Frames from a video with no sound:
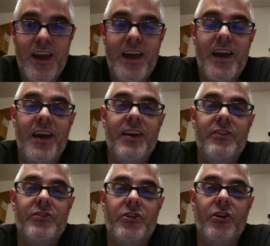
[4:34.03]
And there's
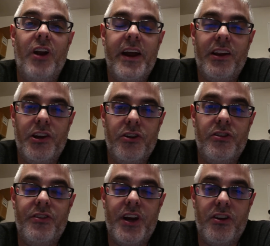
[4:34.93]
a good likelihood that
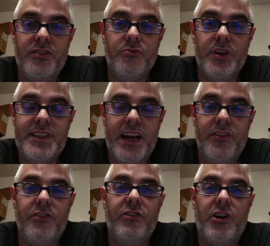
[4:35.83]
they could retain the
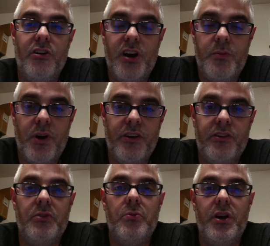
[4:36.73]
security deposit
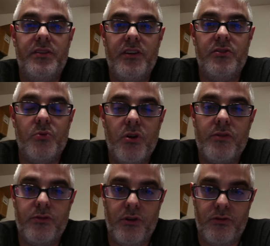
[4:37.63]
when it doesn't work
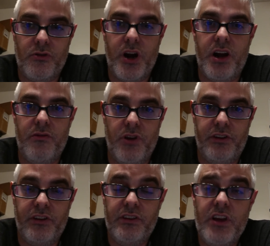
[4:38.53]
for a variety of
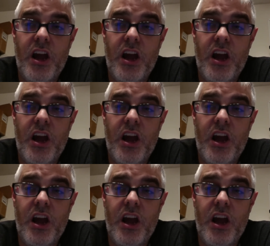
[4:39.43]
reasons.